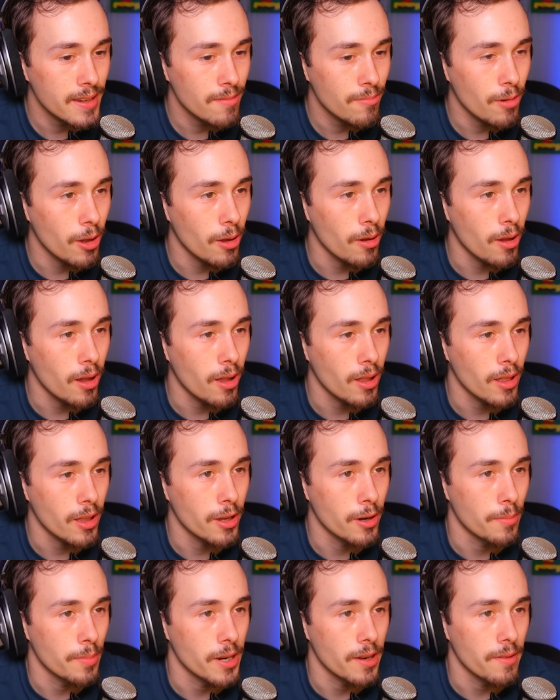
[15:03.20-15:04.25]
Well, a
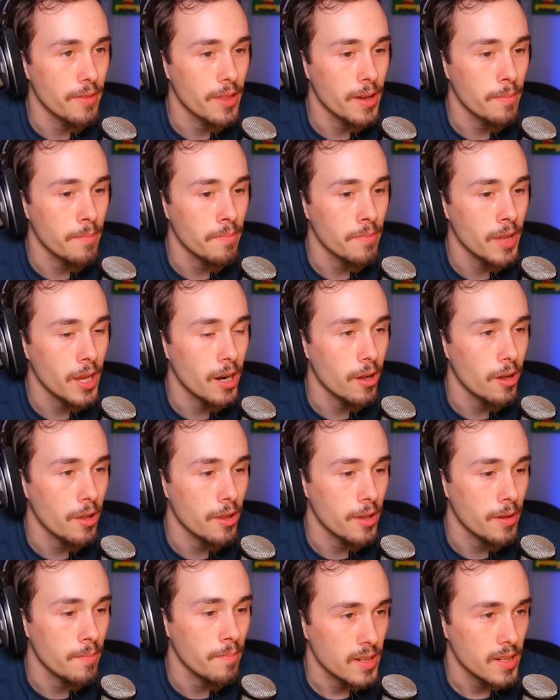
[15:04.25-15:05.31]
little bit of them, not all of
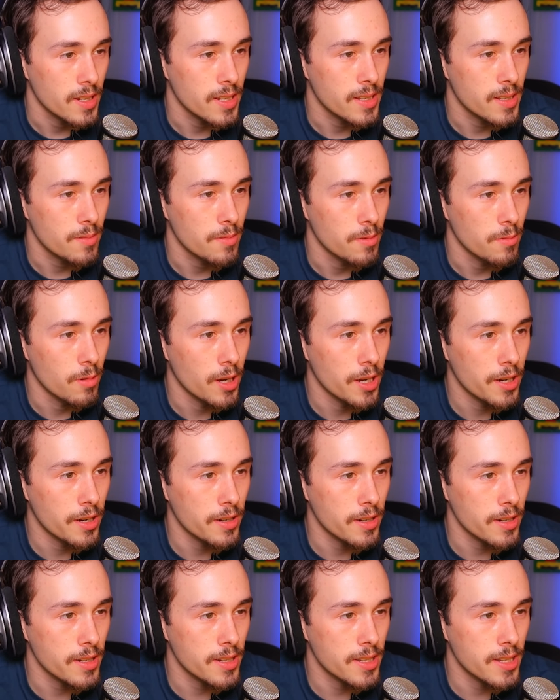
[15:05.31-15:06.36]
them. I guess we water
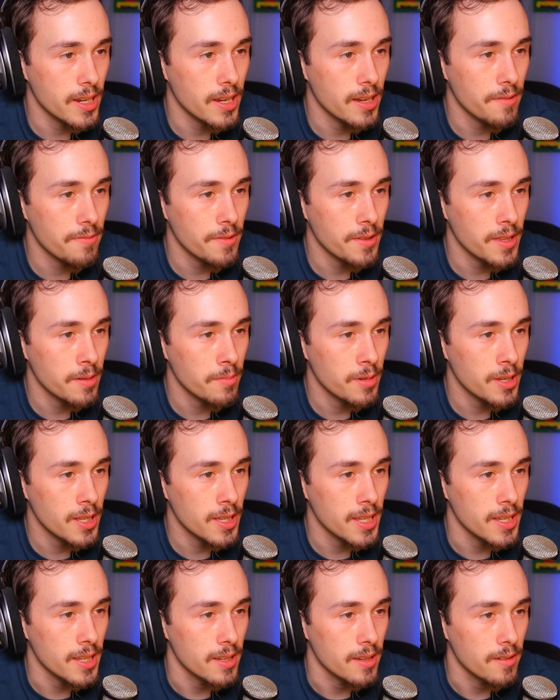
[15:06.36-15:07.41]
our stuff and then we
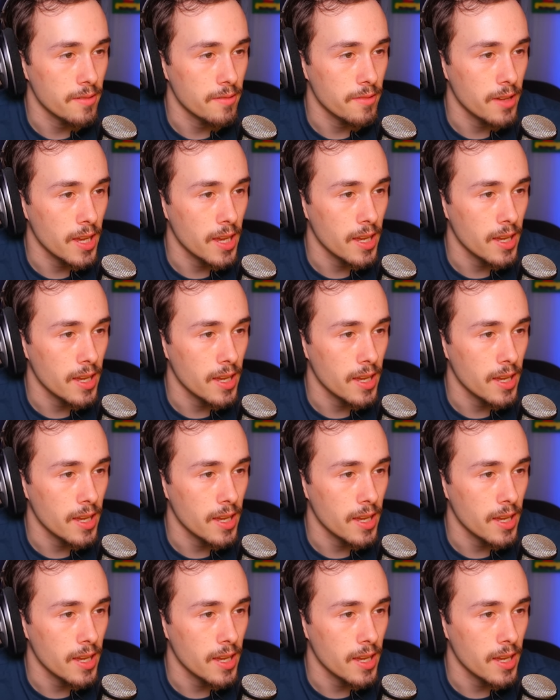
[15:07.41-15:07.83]
leave.